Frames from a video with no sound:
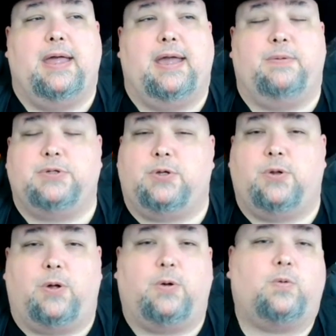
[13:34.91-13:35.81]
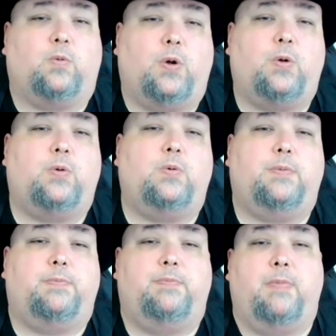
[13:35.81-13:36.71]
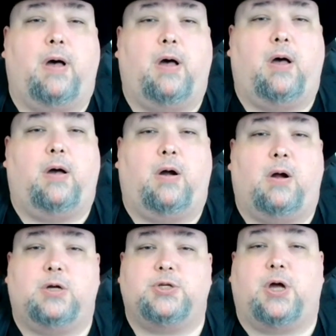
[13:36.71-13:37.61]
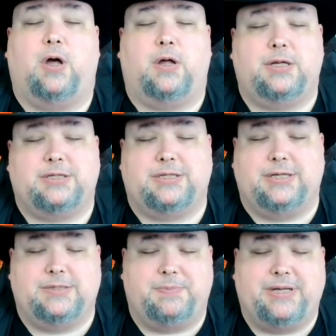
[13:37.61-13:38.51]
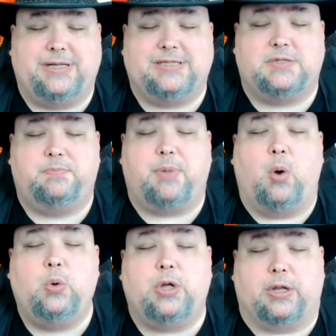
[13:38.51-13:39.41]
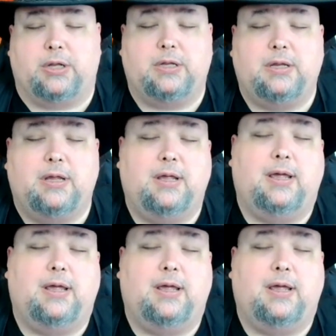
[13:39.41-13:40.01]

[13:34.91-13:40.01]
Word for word: it was a long road, harsh honesties being spoken,